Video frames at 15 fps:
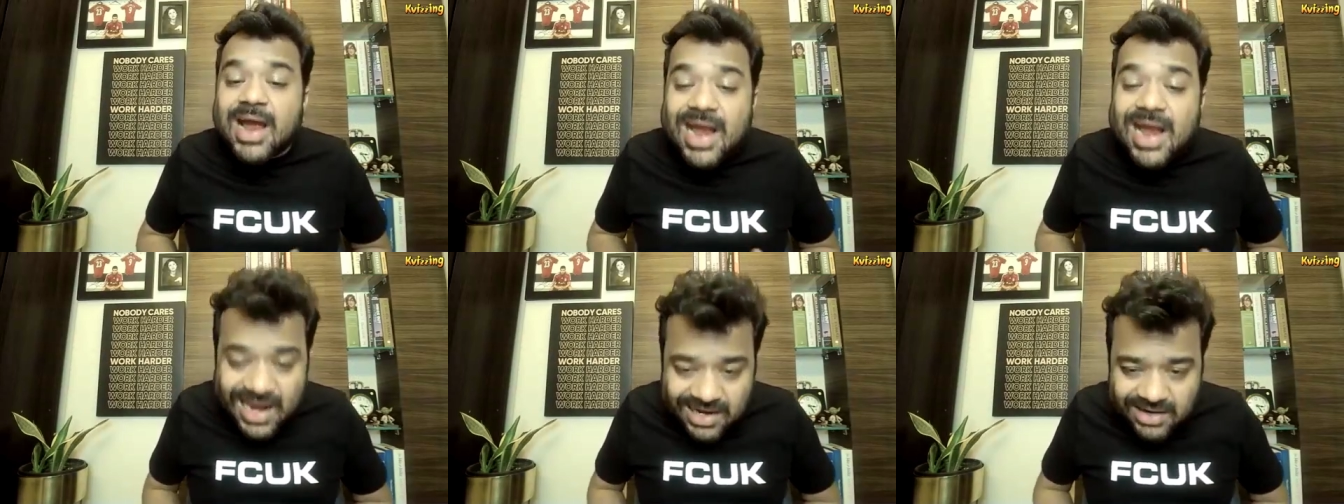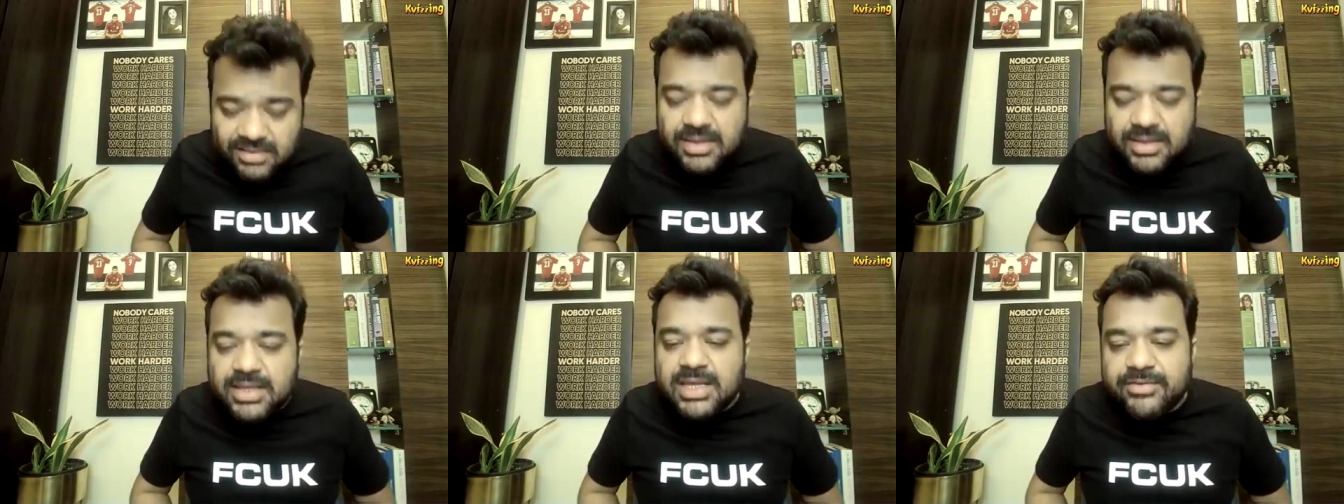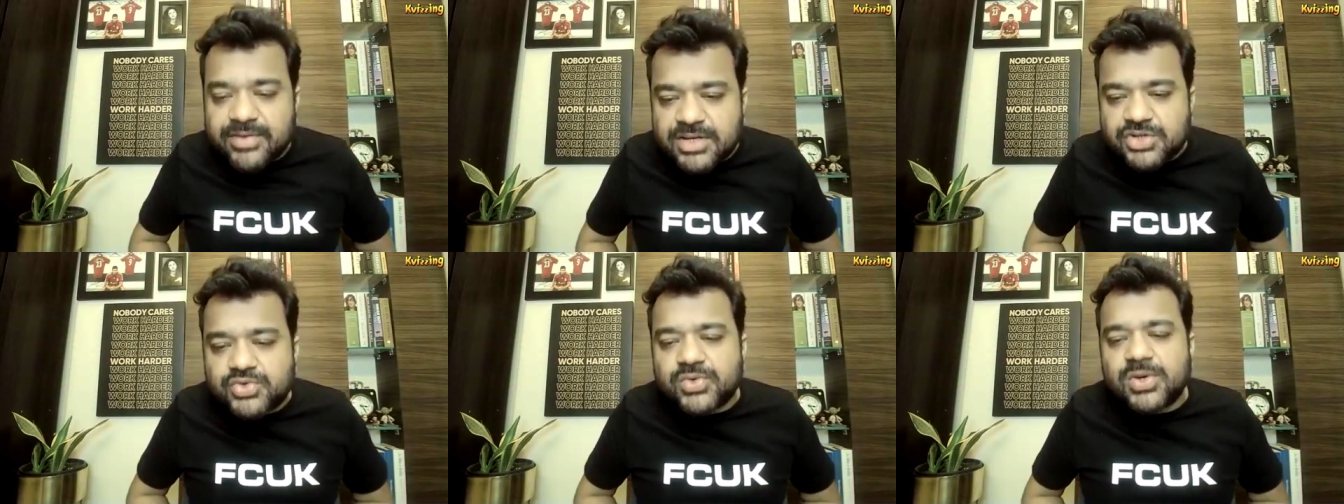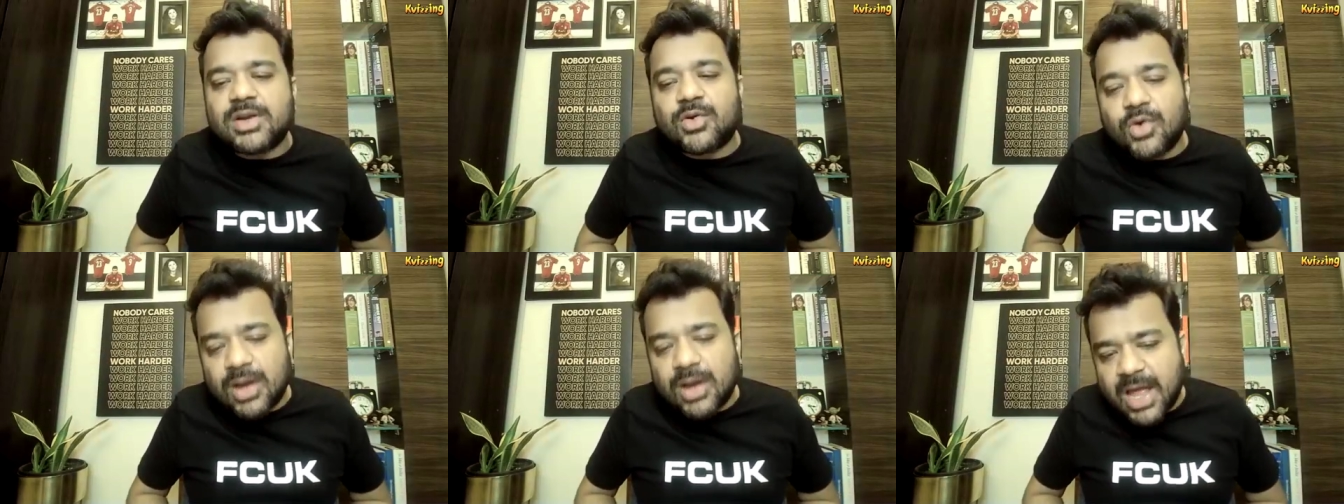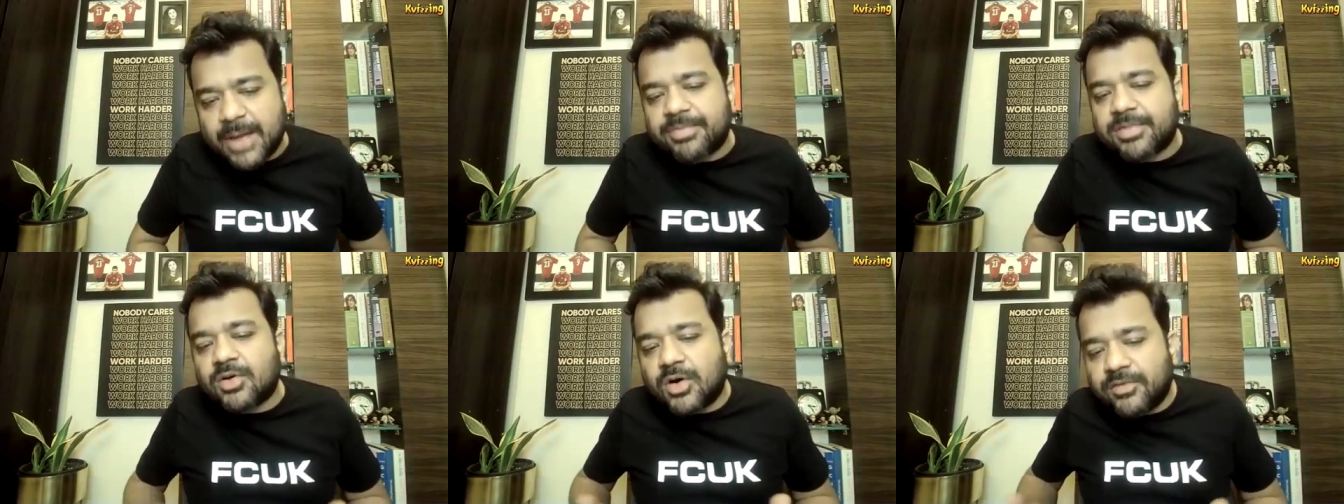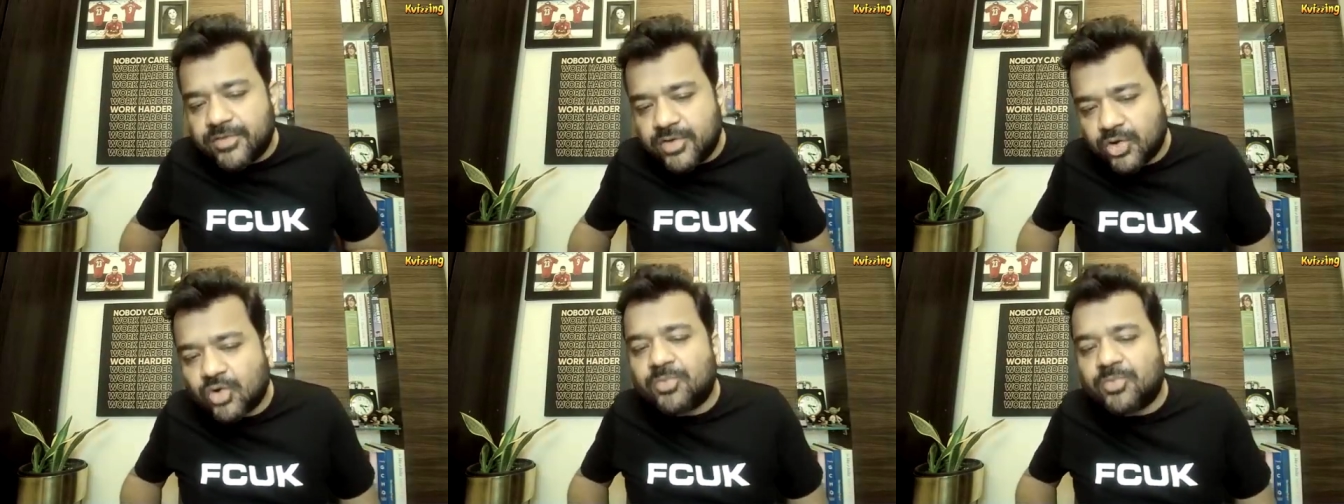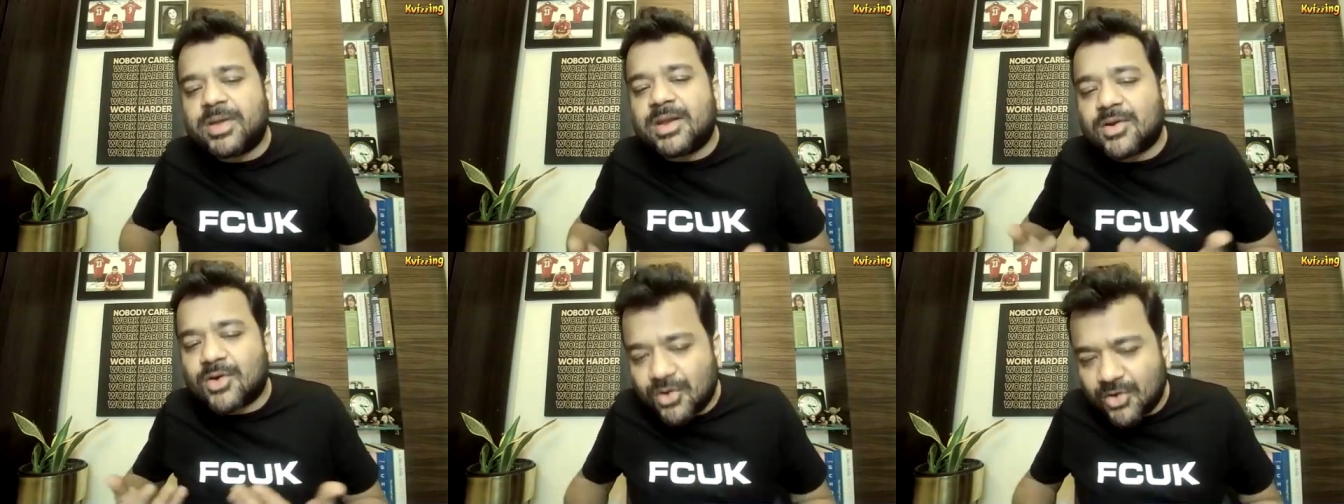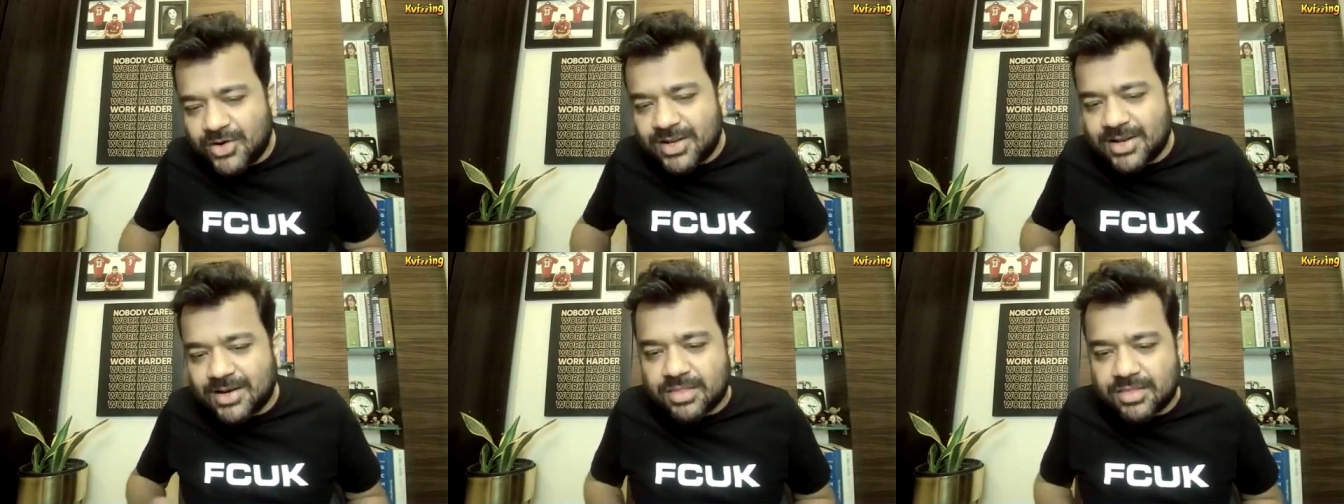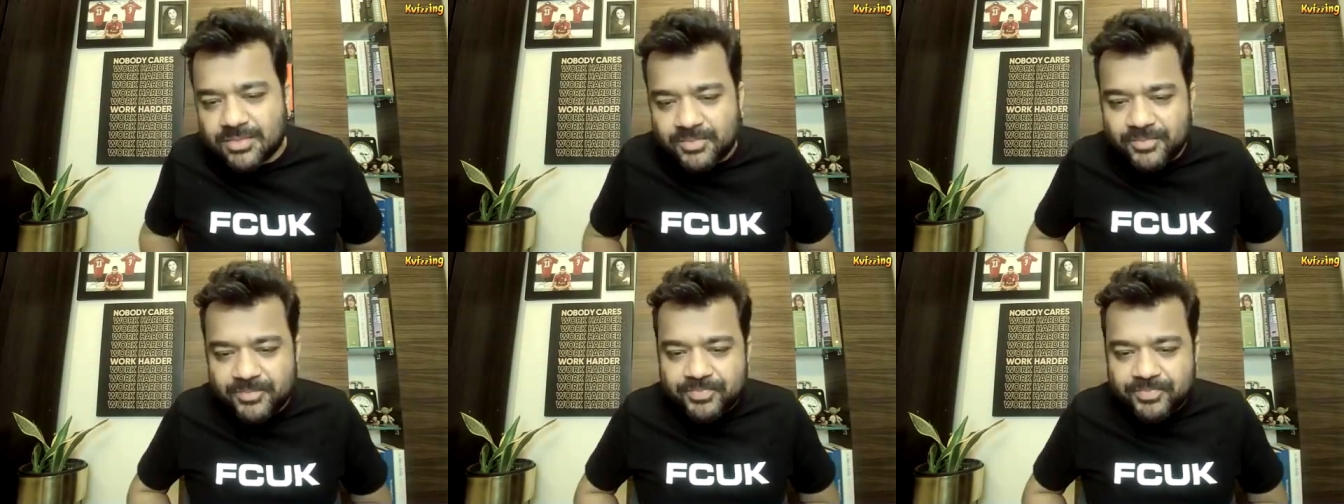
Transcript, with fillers: and the eventual collapse of European colonialism.